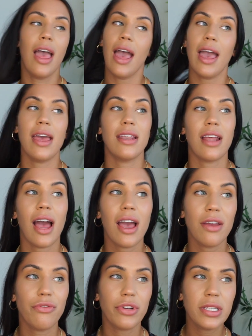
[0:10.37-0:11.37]
and
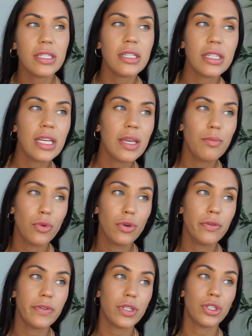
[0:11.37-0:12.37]
I recently
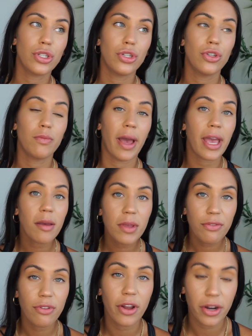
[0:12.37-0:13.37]
moved to Miami,
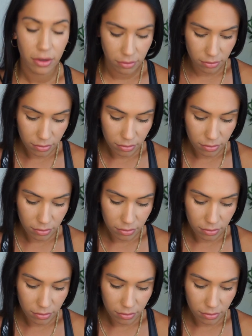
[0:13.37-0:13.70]
Florida.